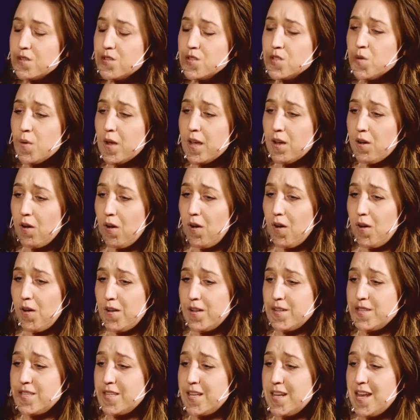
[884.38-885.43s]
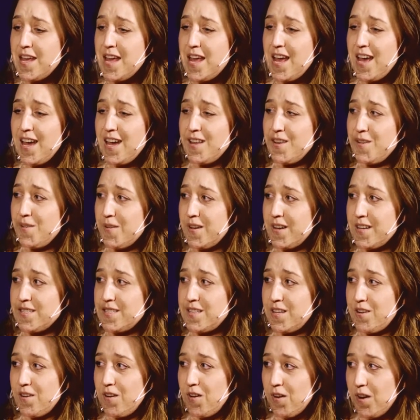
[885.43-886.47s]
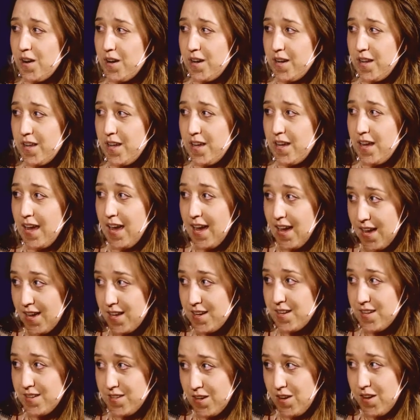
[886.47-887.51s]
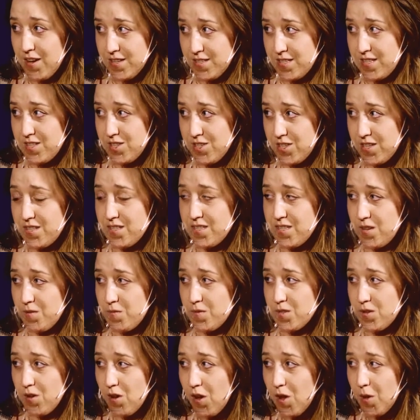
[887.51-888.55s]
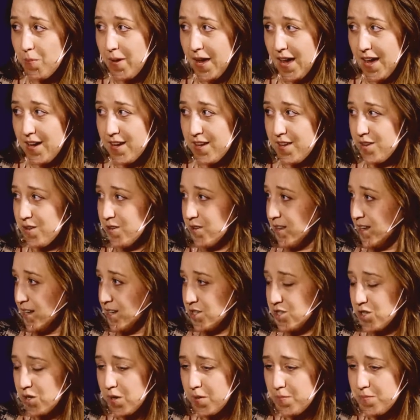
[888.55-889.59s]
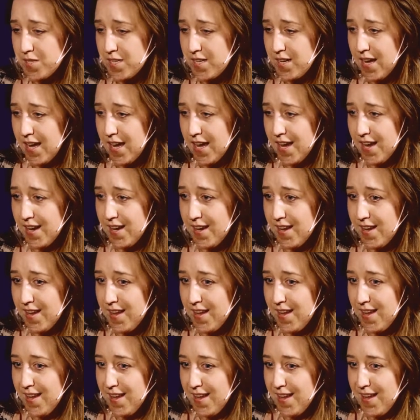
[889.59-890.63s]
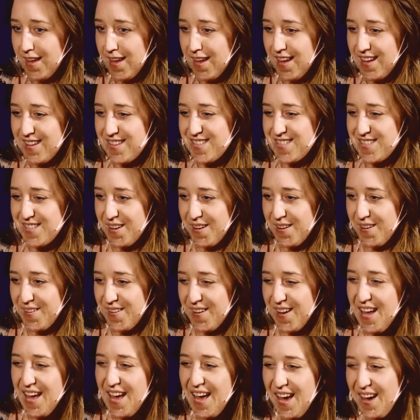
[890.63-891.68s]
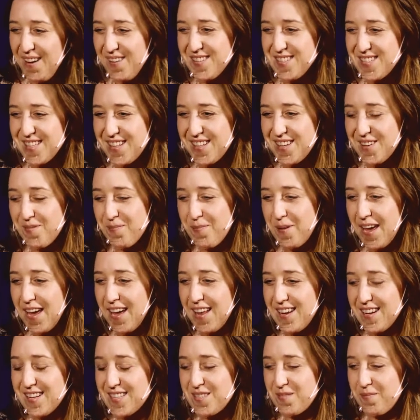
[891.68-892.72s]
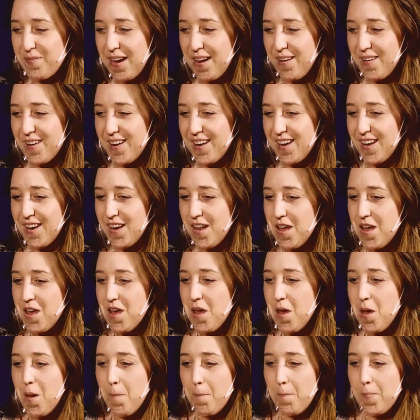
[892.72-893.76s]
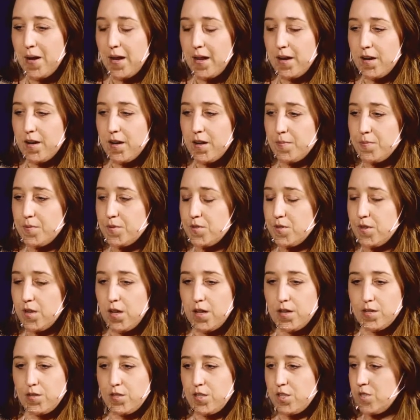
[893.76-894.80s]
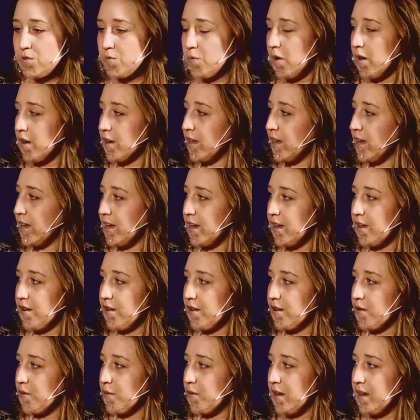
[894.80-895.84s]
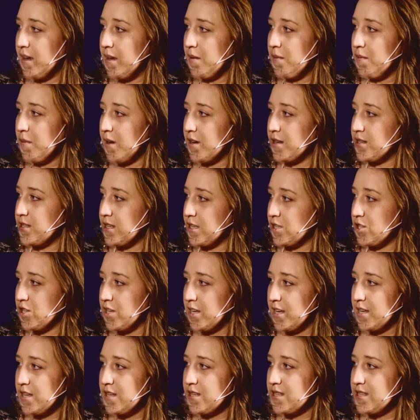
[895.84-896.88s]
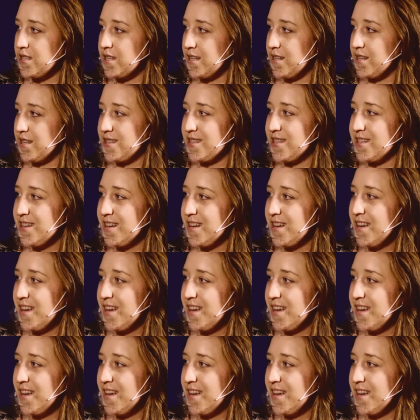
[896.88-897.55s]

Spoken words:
So I called, and you guys had already had auditions, and it was callback, and you're like, show up tonight. And so I was a little panicked about it, but ended up just walking in on a whim, auditioned, and